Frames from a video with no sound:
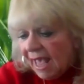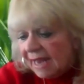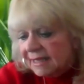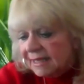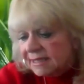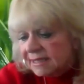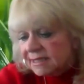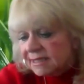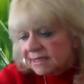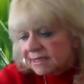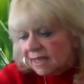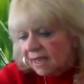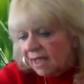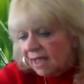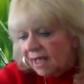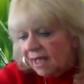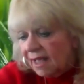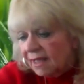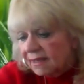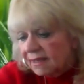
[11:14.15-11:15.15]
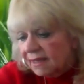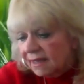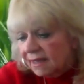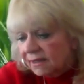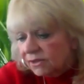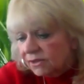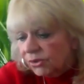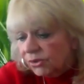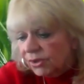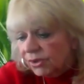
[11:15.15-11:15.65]
and it's uh
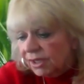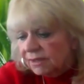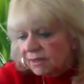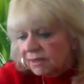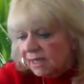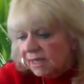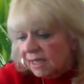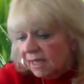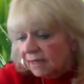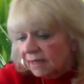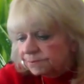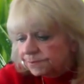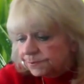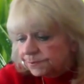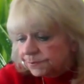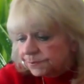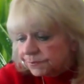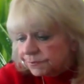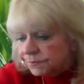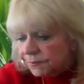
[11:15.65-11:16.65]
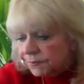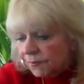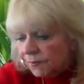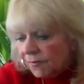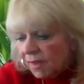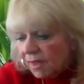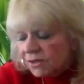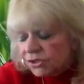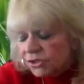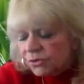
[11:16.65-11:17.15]
including the um
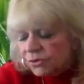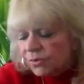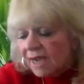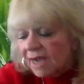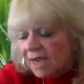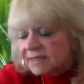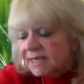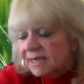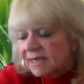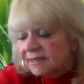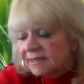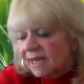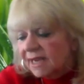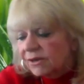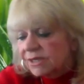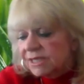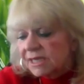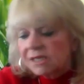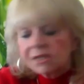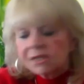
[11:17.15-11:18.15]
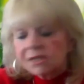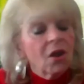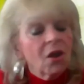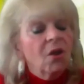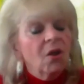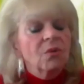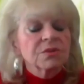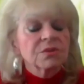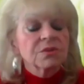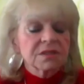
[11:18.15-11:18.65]
direct and guaranteed
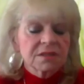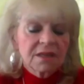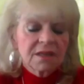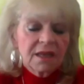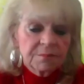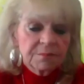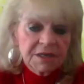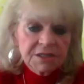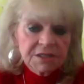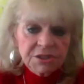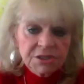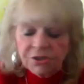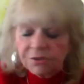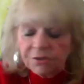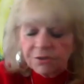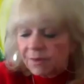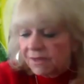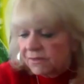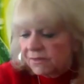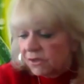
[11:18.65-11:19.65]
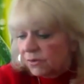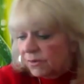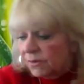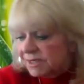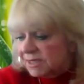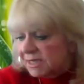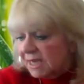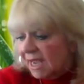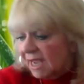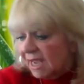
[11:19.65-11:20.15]
loans administered by the
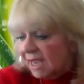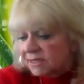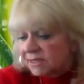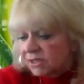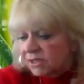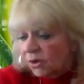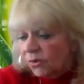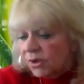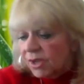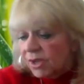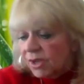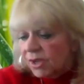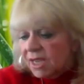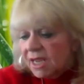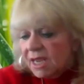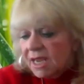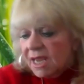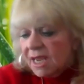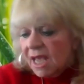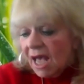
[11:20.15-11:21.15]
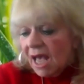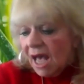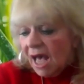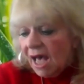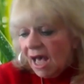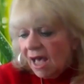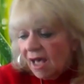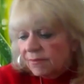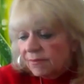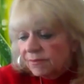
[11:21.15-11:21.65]
USDA. So wow.
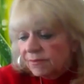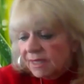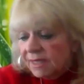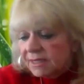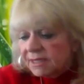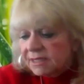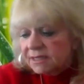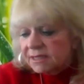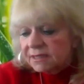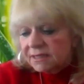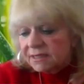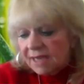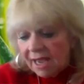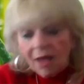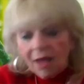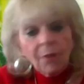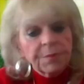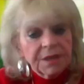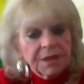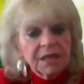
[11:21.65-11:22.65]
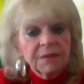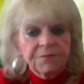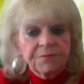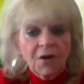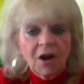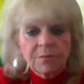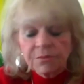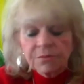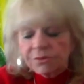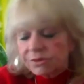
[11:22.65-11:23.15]
um, it's to help keep
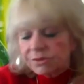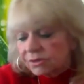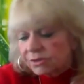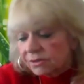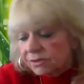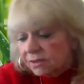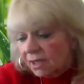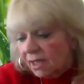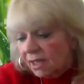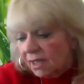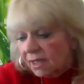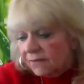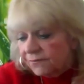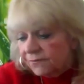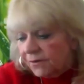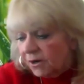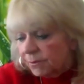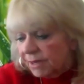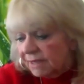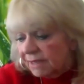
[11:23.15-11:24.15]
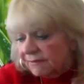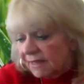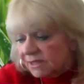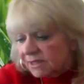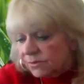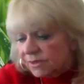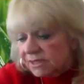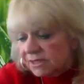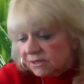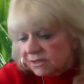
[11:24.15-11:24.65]
farmers uh, farming, and that's
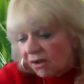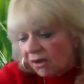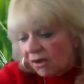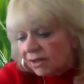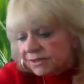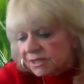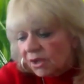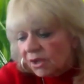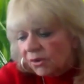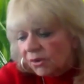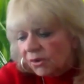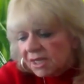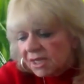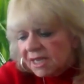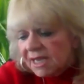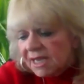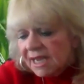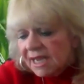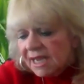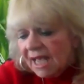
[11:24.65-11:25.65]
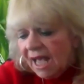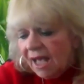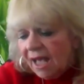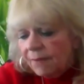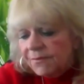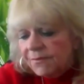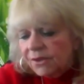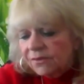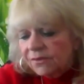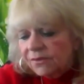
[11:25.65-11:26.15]
what it's called. So
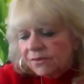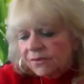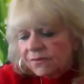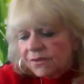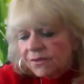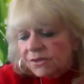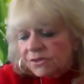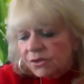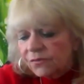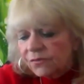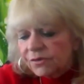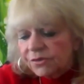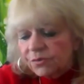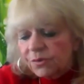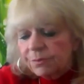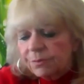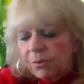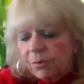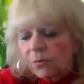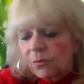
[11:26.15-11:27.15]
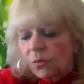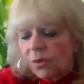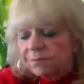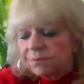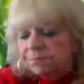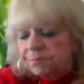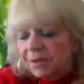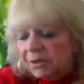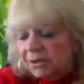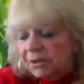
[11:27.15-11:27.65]
um, the, there's over
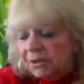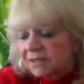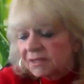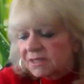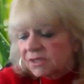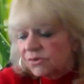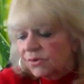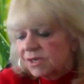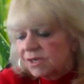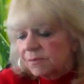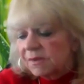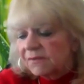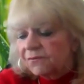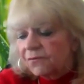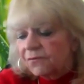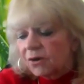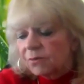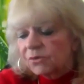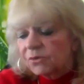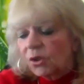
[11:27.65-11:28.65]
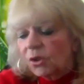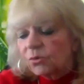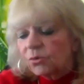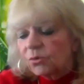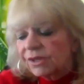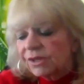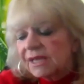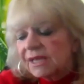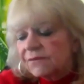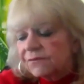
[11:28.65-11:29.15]
3.1 billion is going to be farm loan
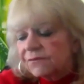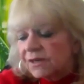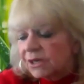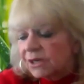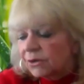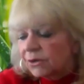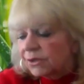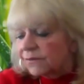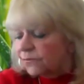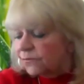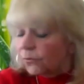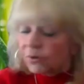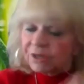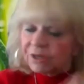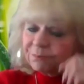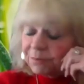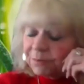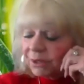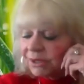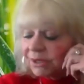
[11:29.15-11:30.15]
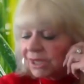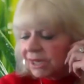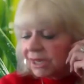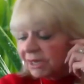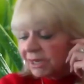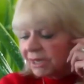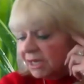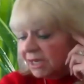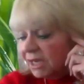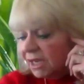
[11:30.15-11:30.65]
relief and nearly 40
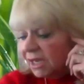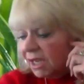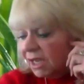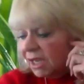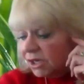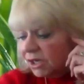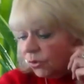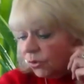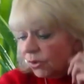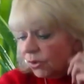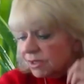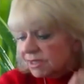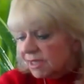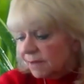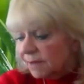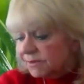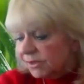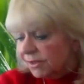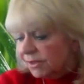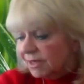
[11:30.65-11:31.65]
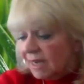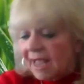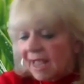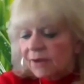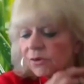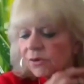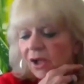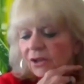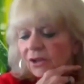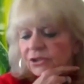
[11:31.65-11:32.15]
billion towards subsequent
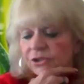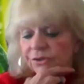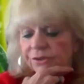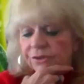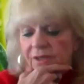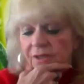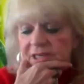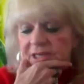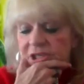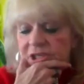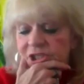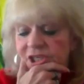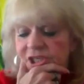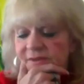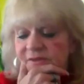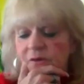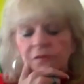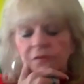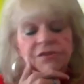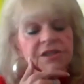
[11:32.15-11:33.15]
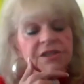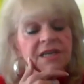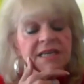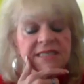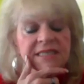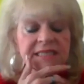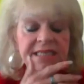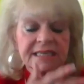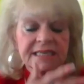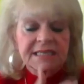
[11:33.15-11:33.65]
agriculture initiatives over the
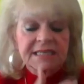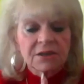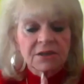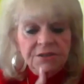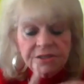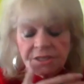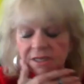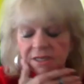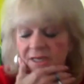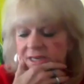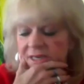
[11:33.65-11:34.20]
next 10 years.